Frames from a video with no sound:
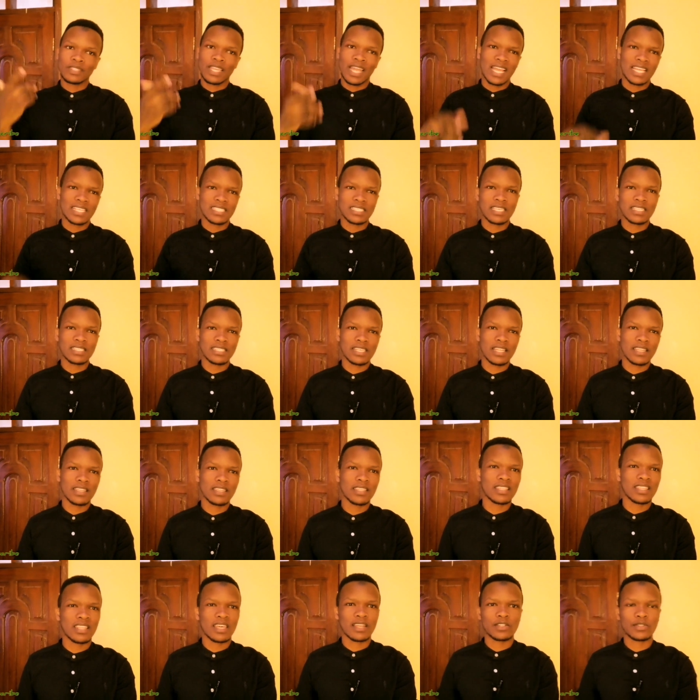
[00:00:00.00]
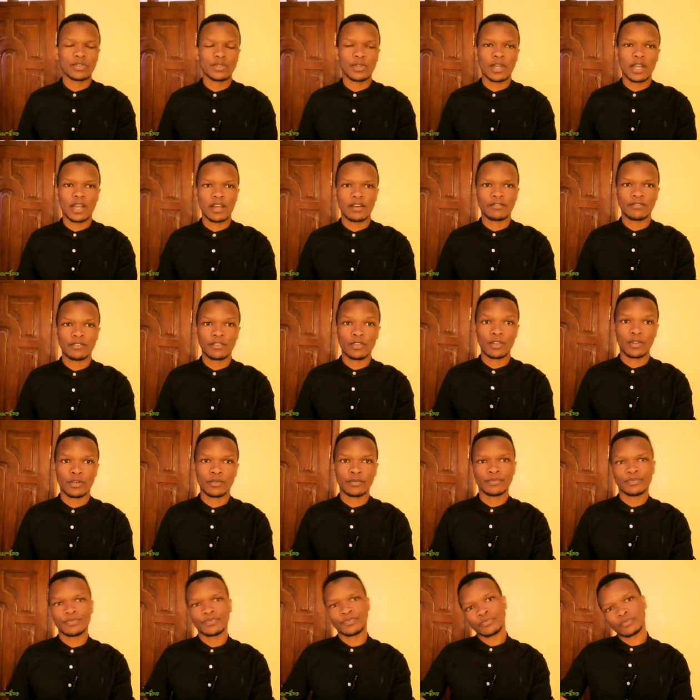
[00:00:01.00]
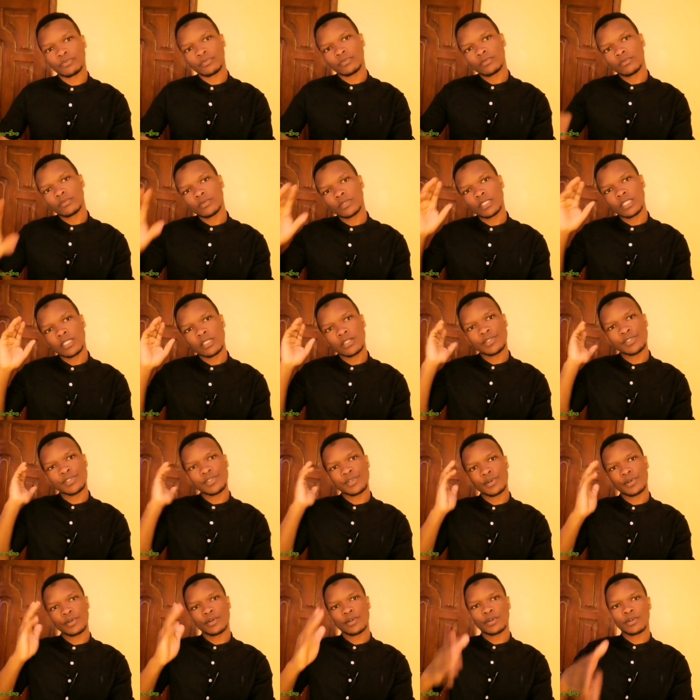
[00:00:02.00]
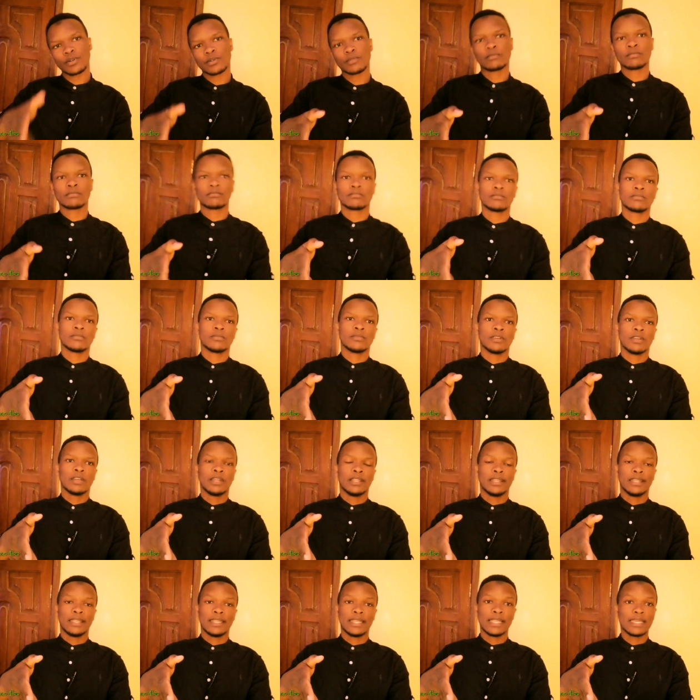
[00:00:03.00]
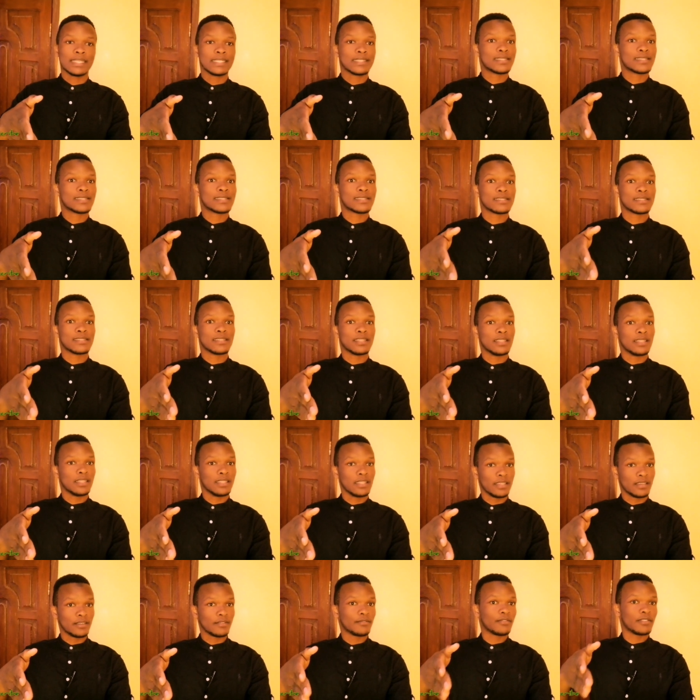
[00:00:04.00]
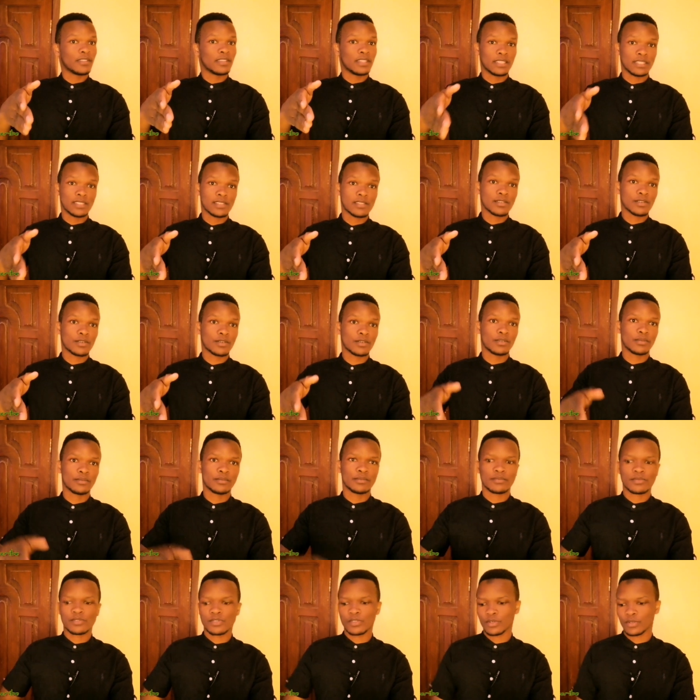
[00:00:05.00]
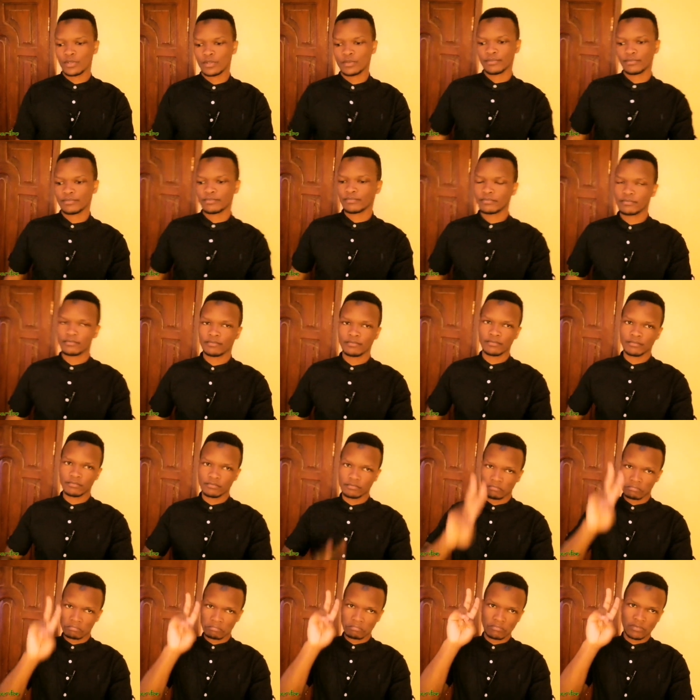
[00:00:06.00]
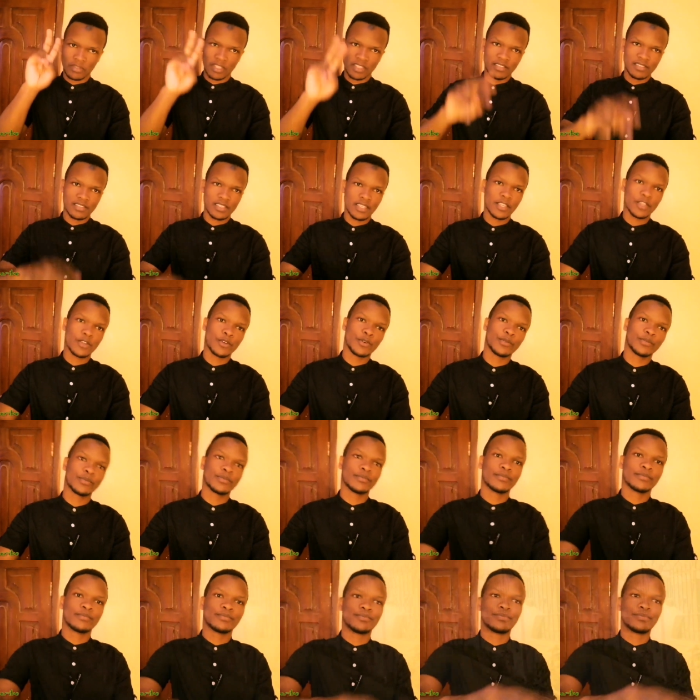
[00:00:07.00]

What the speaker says: and send something that you have, you know. So let's leave this room. So see you.